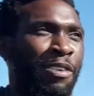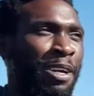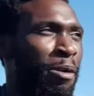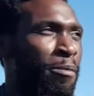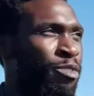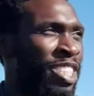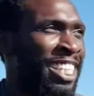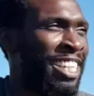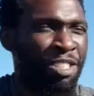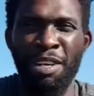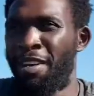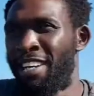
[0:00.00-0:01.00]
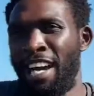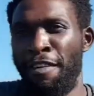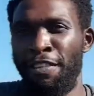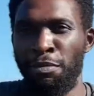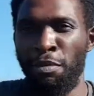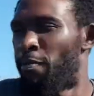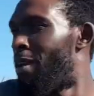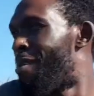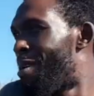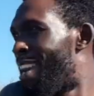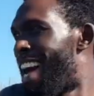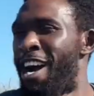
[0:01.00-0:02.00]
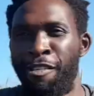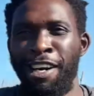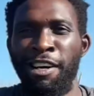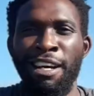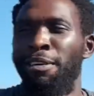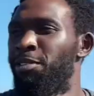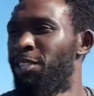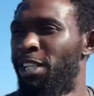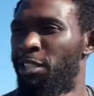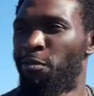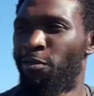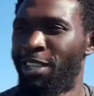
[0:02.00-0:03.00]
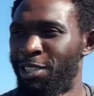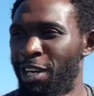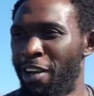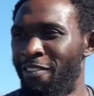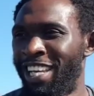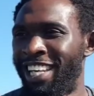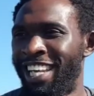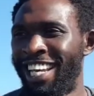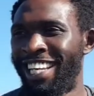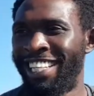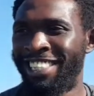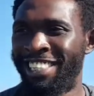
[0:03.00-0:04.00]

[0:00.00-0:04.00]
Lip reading: I think the only confrontation I'm going to have is with maybe an angry grouse or something. Do you know what I mean?